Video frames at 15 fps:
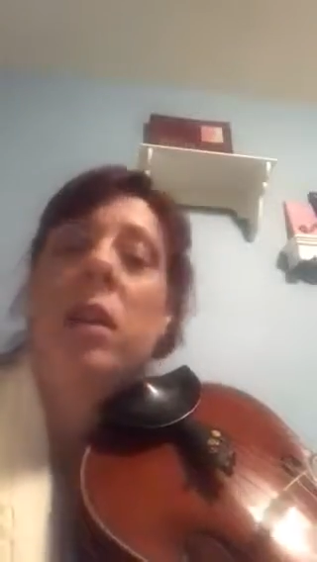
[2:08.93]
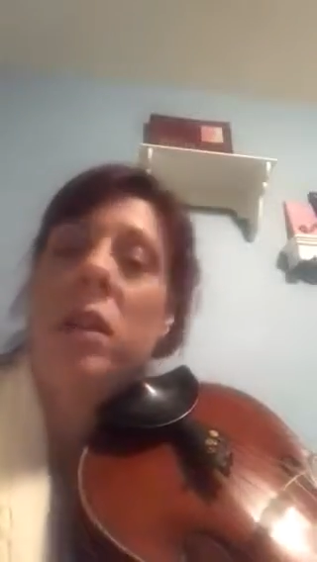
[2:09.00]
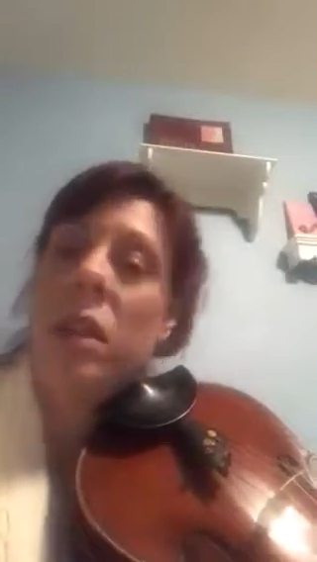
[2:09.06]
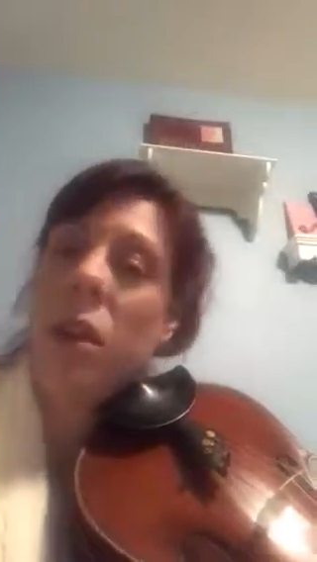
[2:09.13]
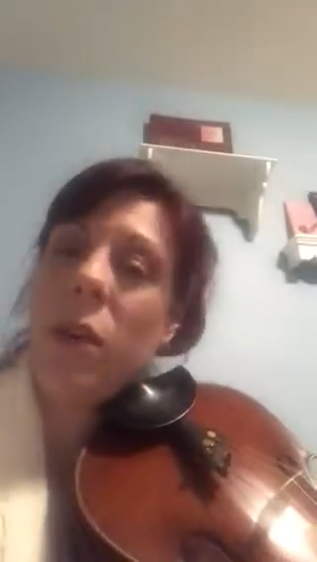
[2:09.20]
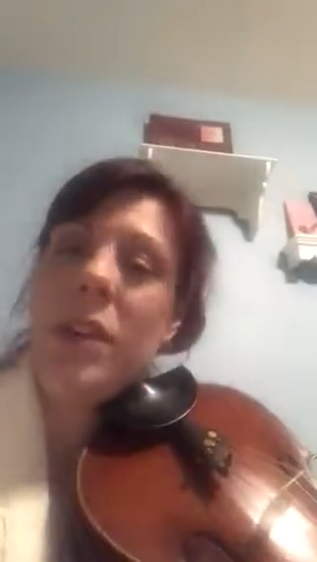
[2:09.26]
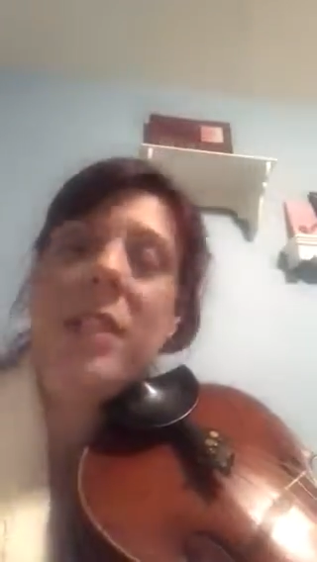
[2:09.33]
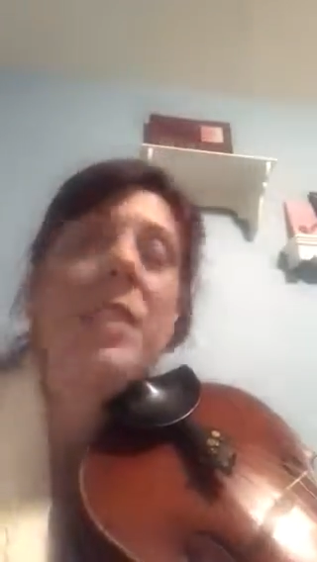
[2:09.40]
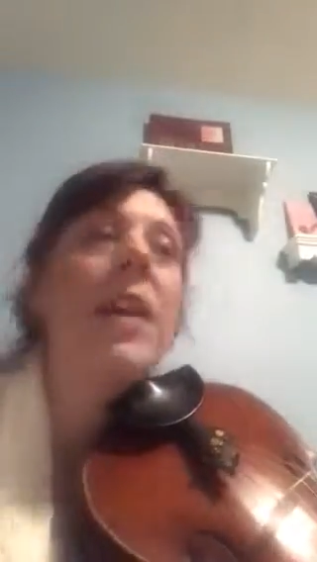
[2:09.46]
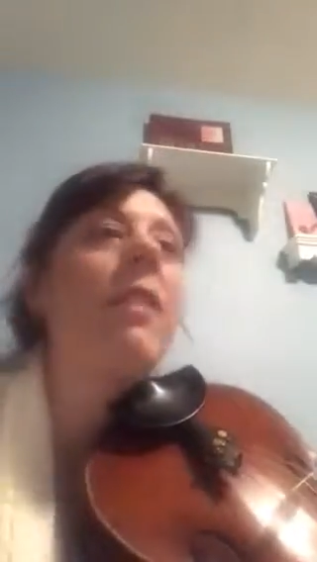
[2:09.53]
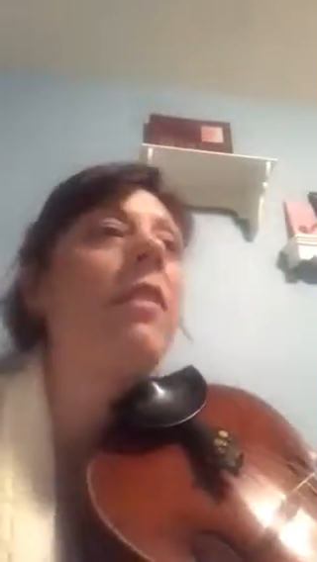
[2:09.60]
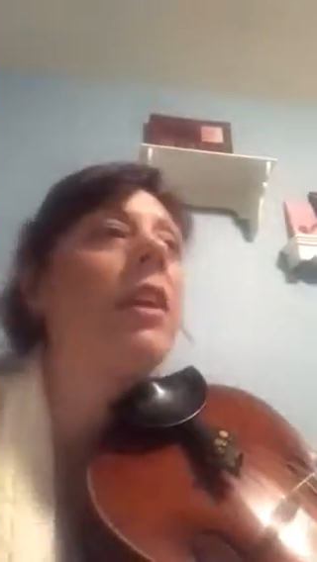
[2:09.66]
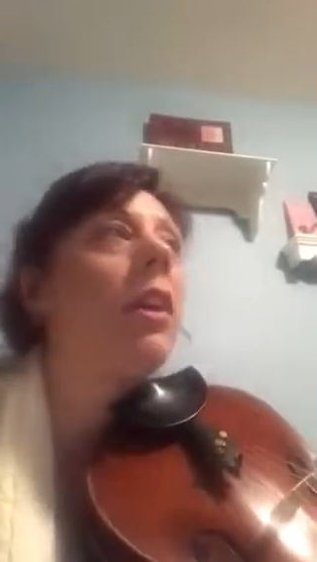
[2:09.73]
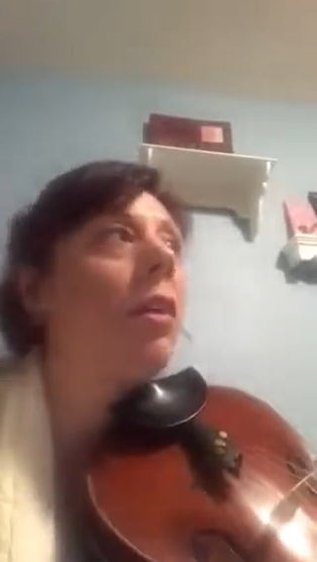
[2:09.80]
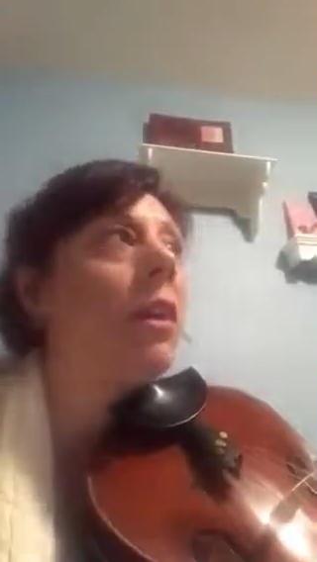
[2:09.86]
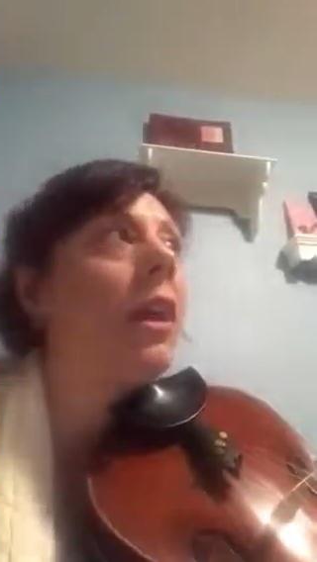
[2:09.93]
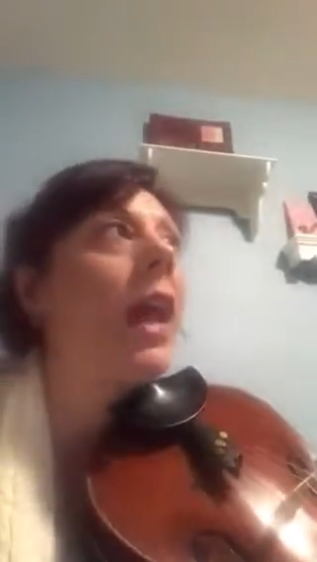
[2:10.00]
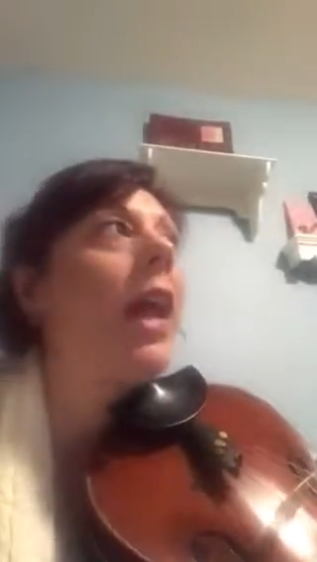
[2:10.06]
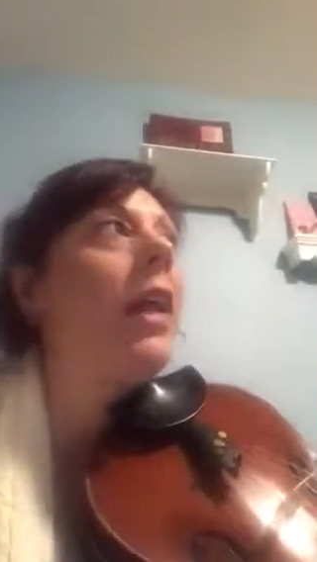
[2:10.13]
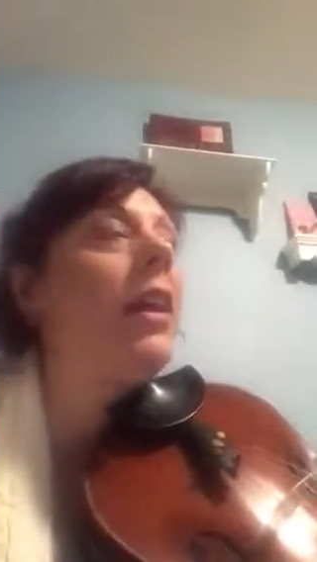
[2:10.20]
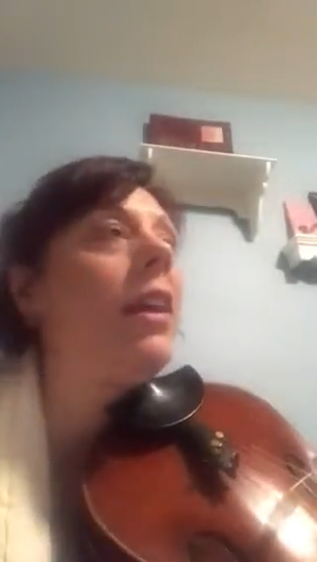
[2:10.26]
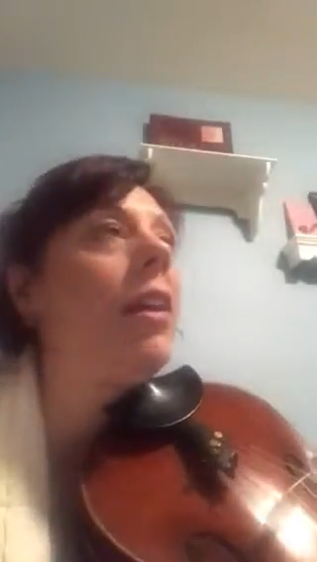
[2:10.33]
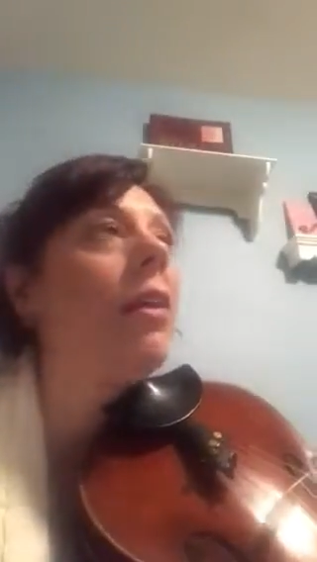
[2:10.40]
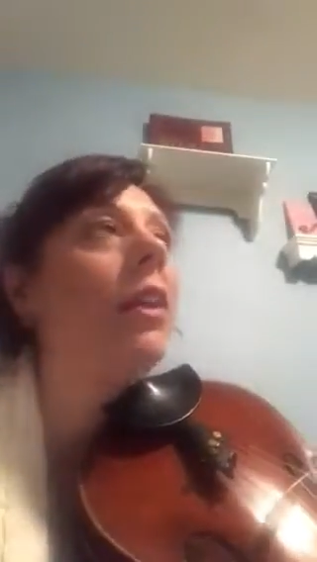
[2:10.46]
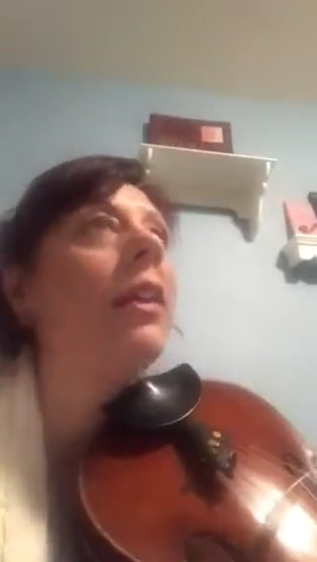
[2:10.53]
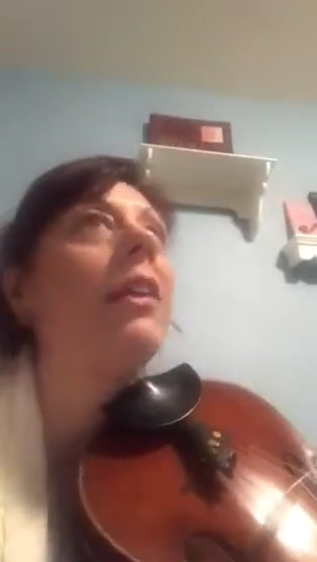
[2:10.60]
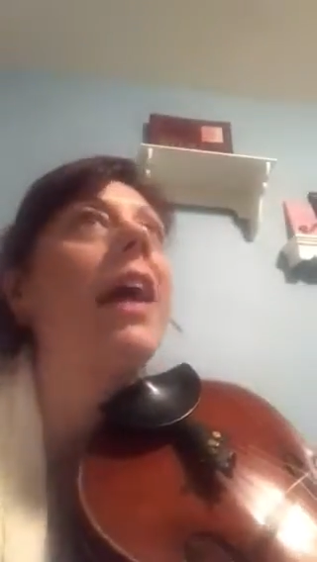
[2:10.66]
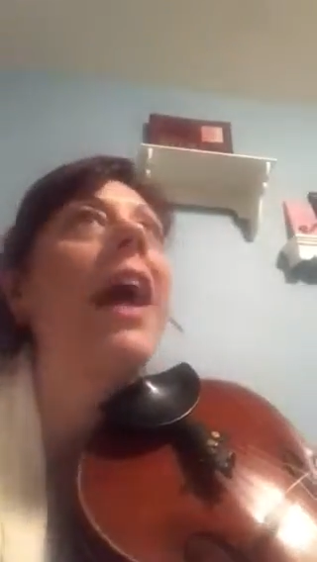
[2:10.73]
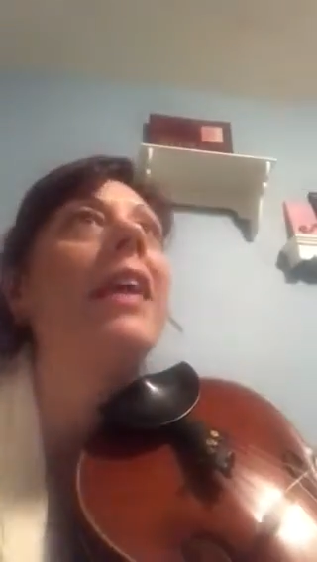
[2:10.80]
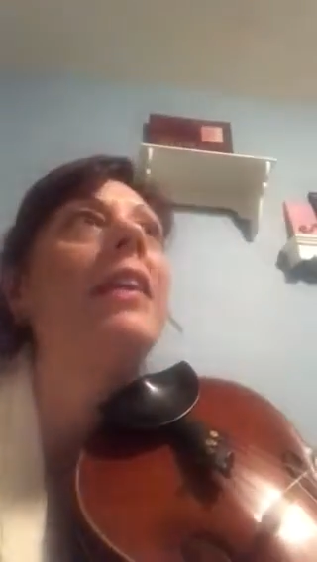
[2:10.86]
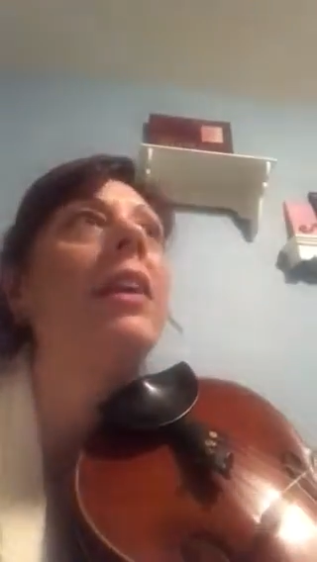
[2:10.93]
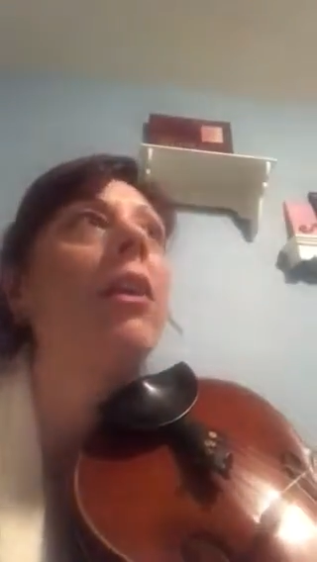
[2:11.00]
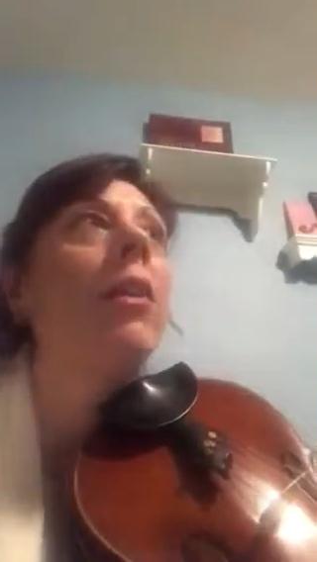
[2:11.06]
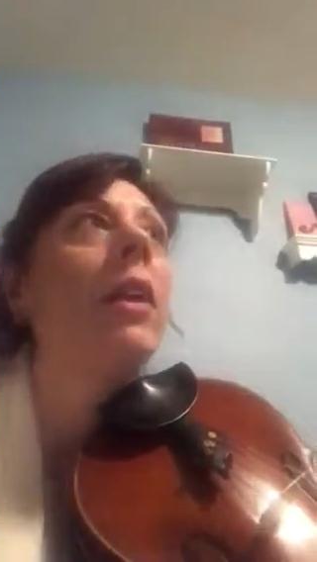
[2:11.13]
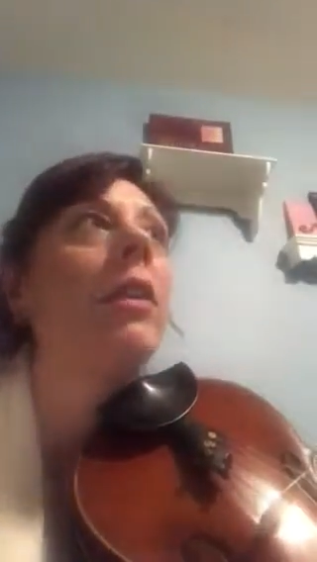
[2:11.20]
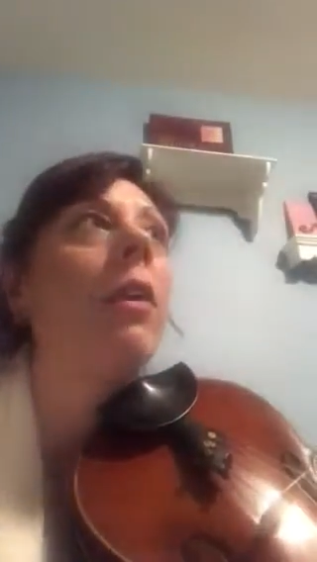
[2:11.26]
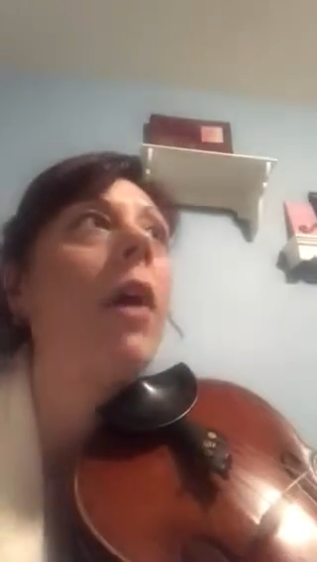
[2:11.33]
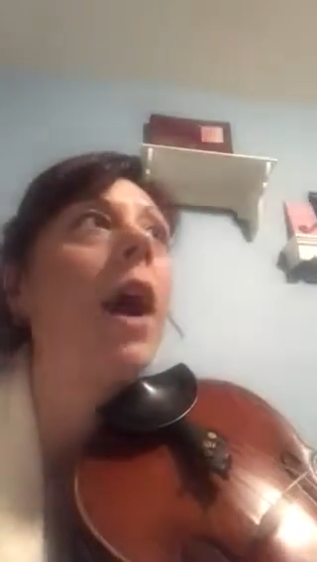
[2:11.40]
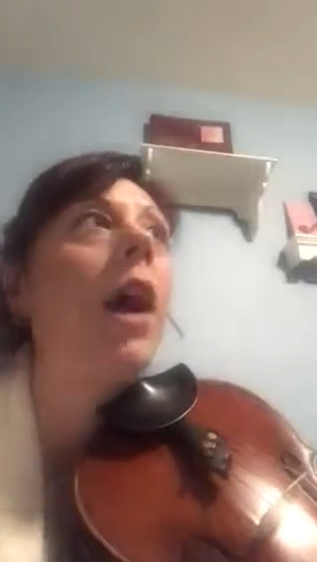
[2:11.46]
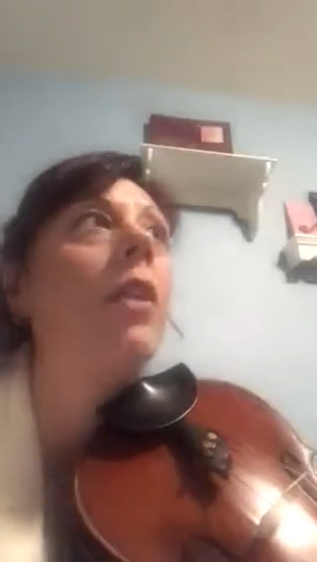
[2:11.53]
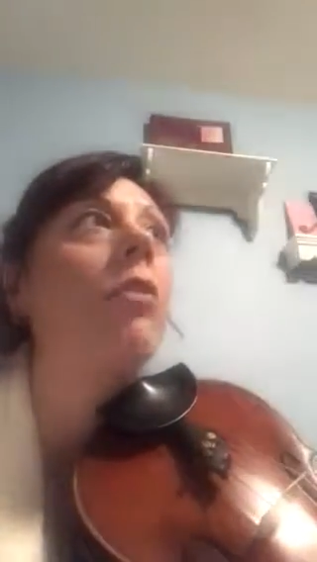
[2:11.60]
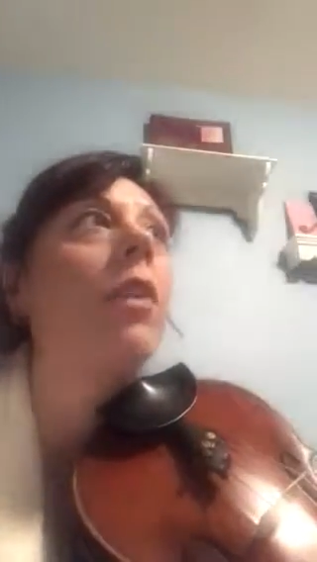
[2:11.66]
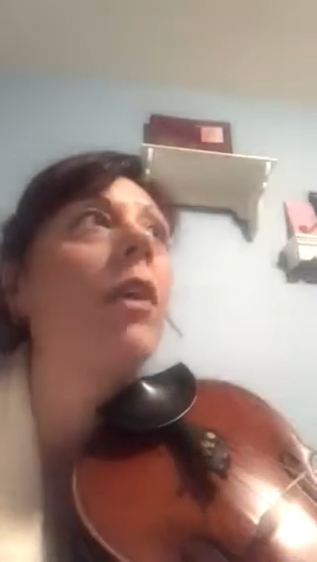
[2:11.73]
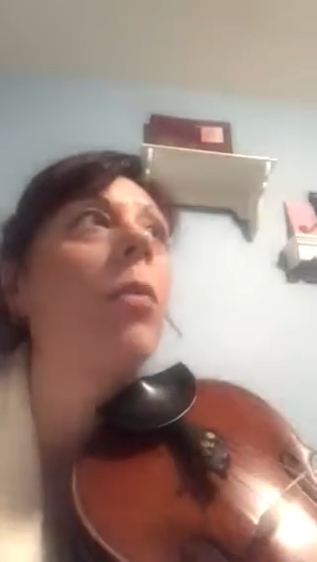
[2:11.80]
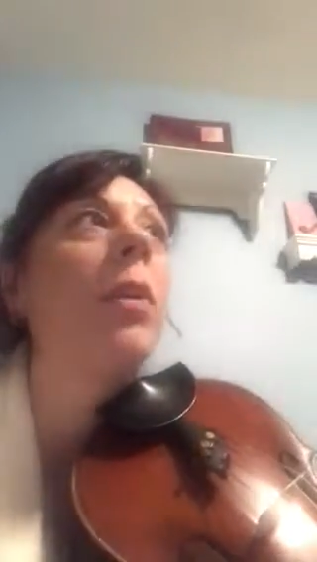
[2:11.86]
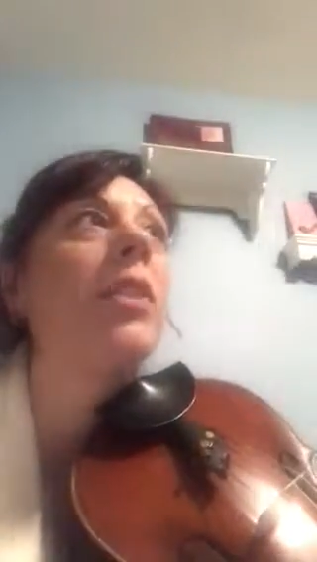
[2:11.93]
and going to 70, going to 80, going to 90, going to 100.